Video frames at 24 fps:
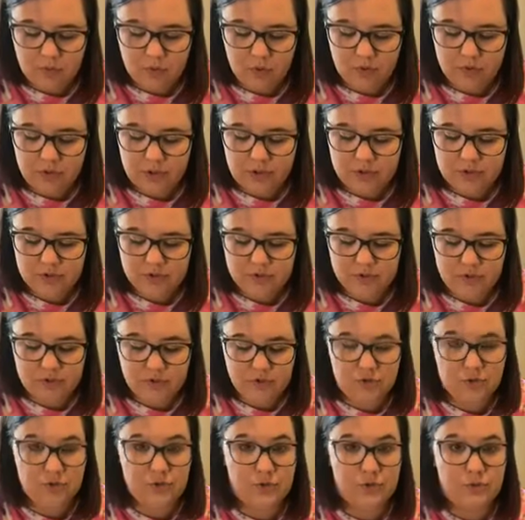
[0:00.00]
holders
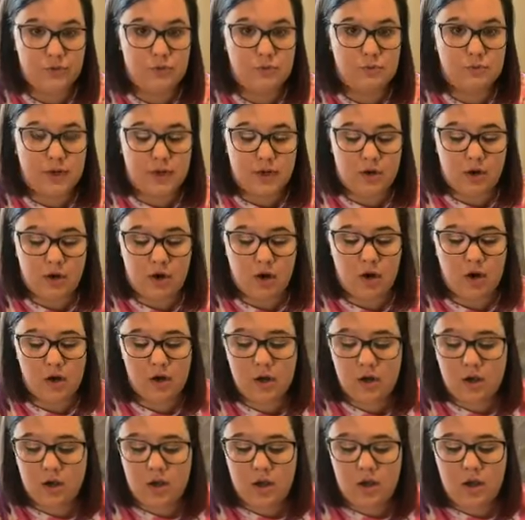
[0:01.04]
to my car.
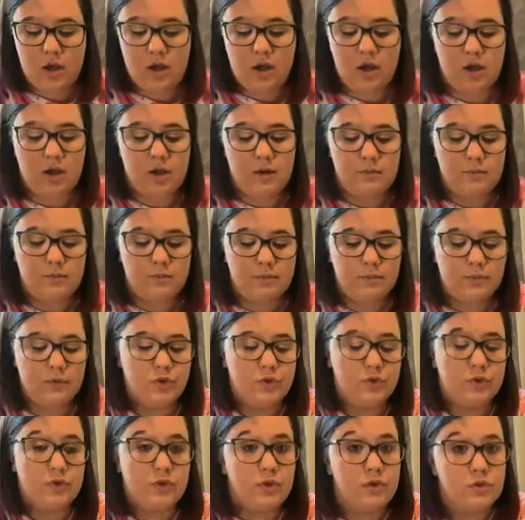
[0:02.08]

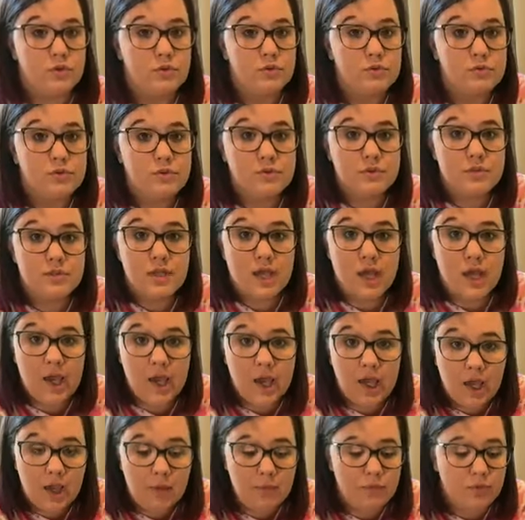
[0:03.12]
You can use
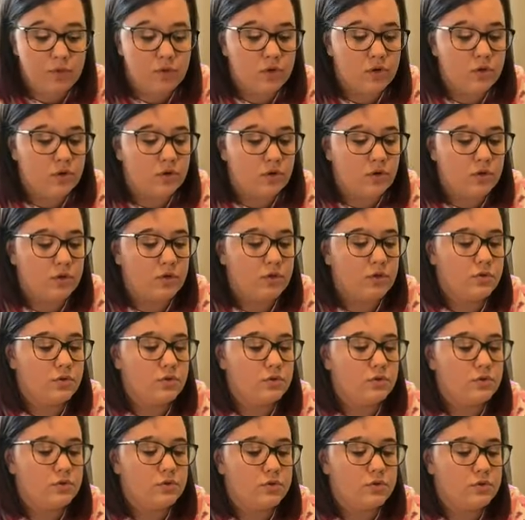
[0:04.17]
tape, you can
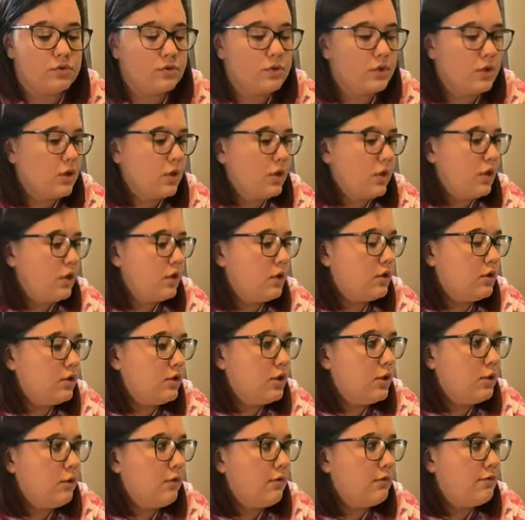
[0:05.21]
use
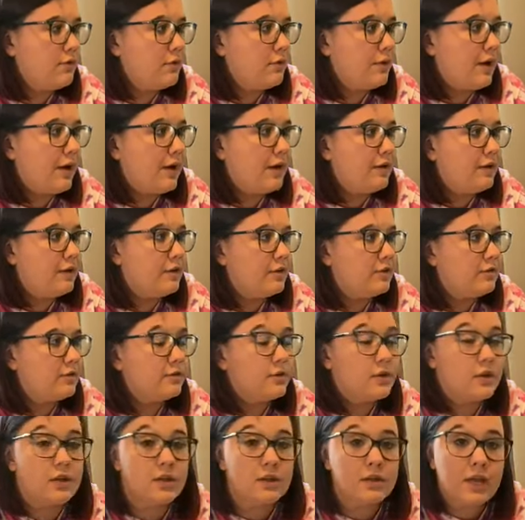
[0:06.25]
glue. If you have
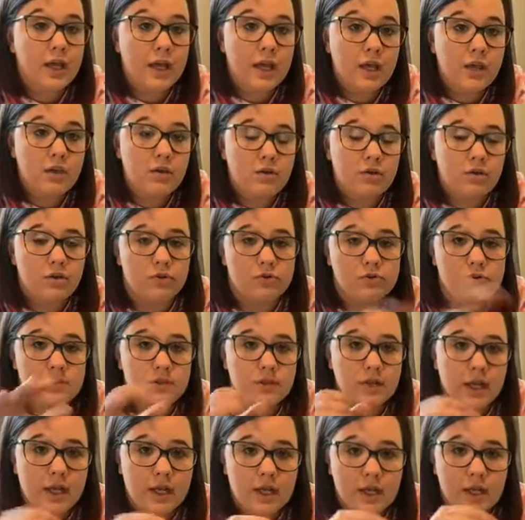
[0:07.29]
clay, you can use
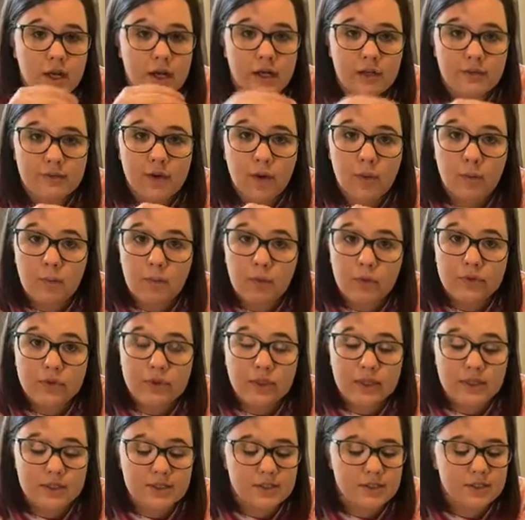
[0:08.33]
clay to kind of help mold
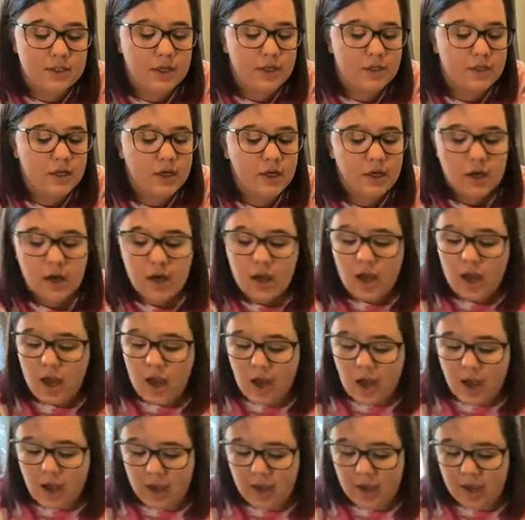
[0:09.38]
things together.
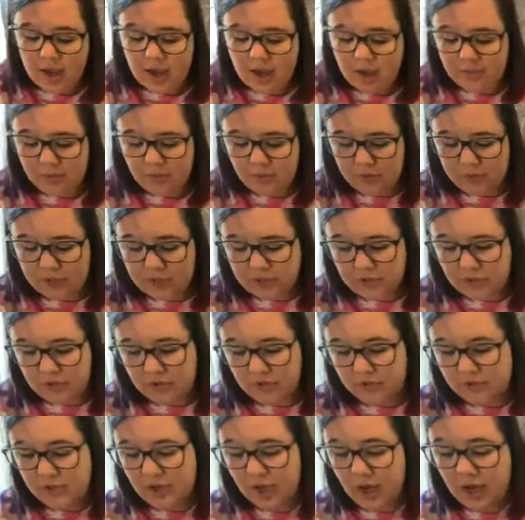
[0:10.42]
I am going to
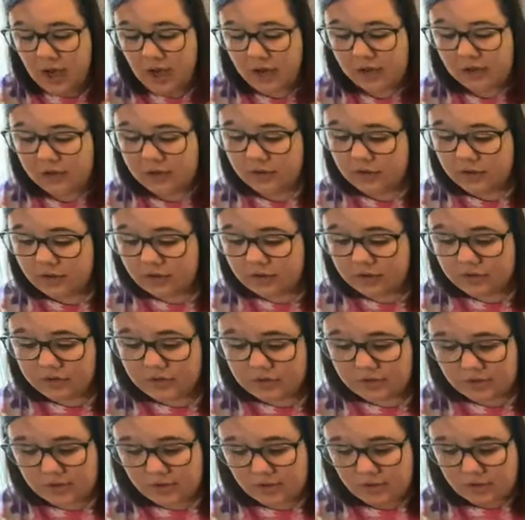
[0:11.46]
use hot glue,
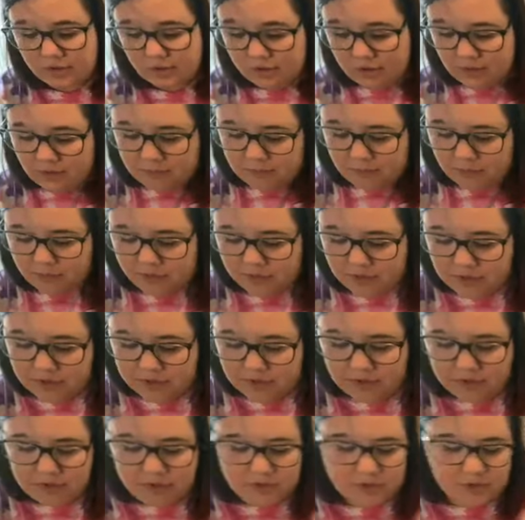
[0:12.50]
so I'm going
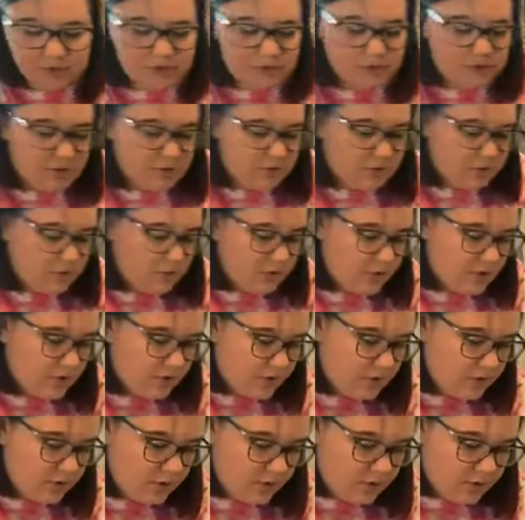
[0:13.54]
to
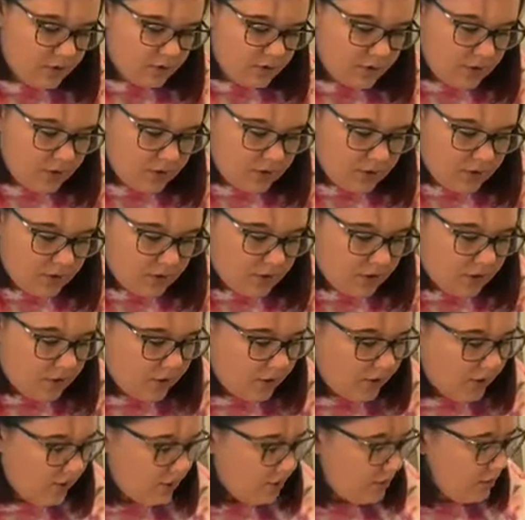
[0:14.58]

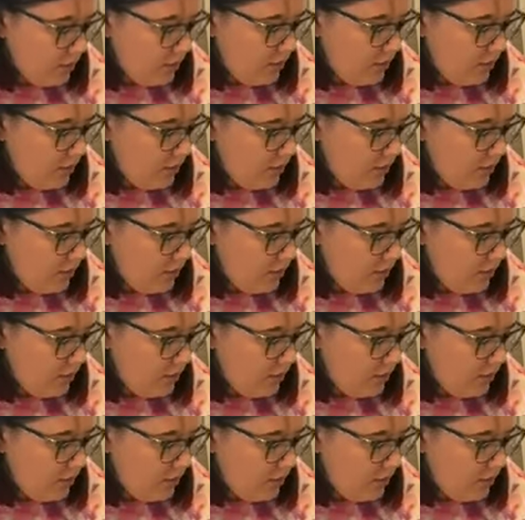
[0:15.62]
hot